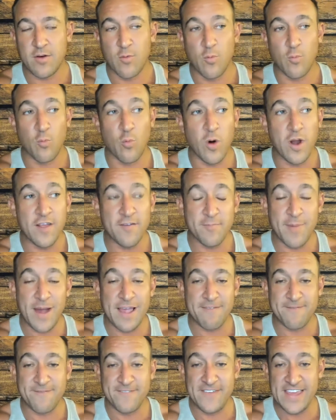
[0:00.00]
one of
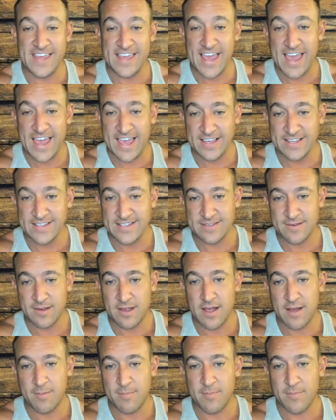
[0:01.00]
my VAs,
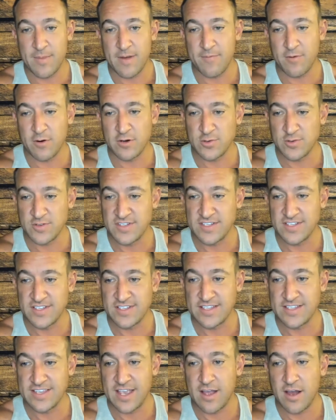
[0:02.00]
my virtual
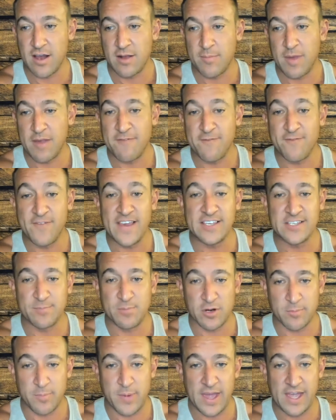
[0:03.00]
assistants on my
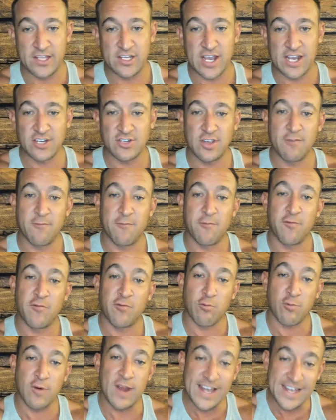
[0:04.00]
Facebook page actually
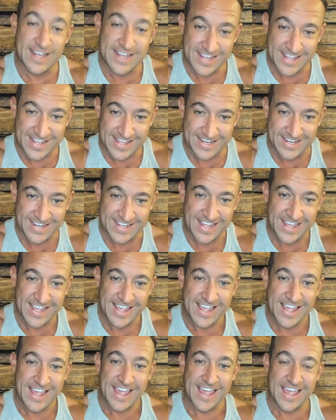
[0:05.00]
friended
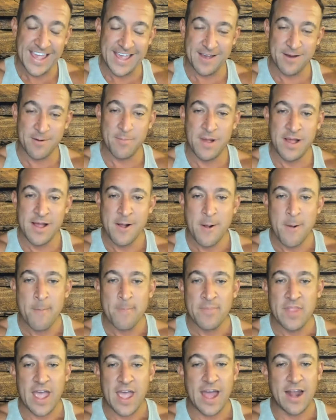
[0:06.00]
him.
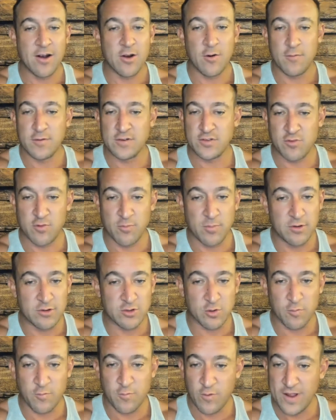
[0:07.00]
I don't know if it was through
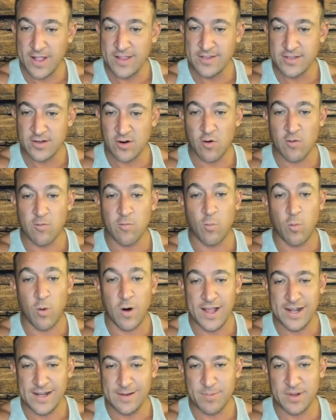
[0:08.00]
mutual friends or
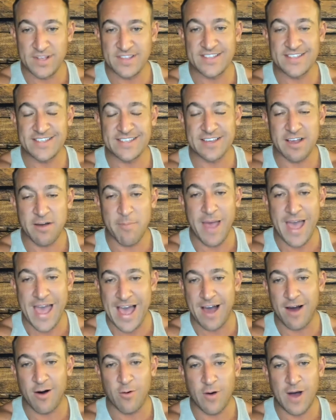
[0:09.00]
what, but
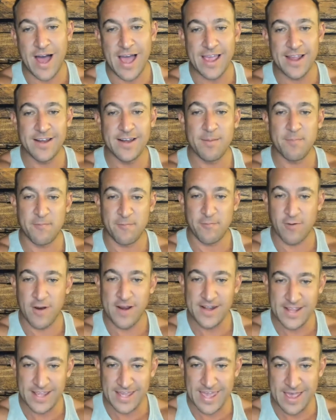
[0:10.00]
somehow I ended up
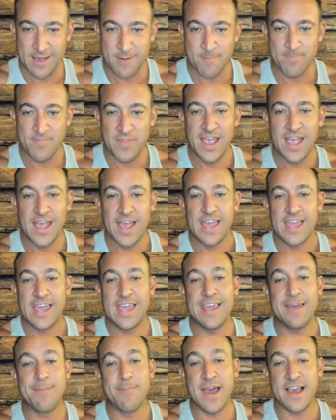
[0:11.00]
friending him.
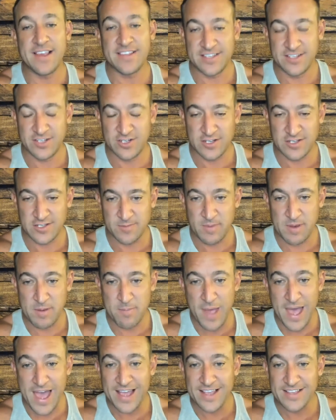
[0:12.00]
He messages me
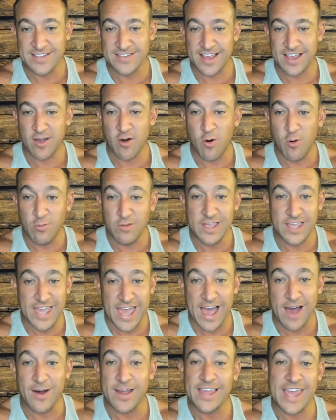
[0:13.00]
back. It's like, holy
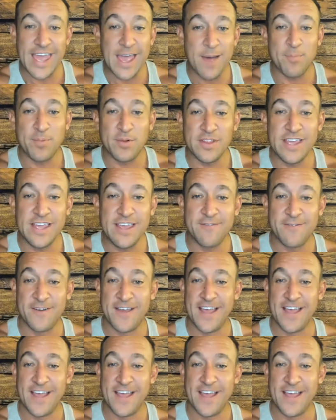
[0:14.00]
cow, I can't believe